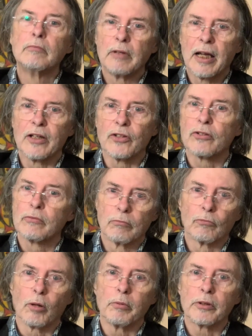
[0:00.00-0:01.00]
as
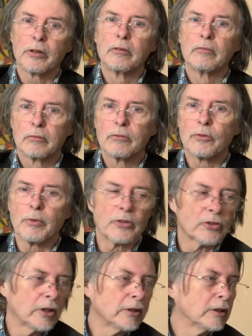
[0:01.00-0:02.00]
Robert Smith
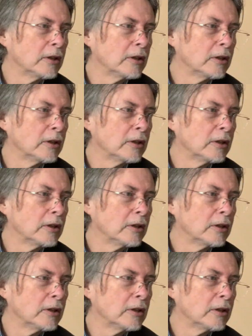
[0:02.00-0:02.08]
said,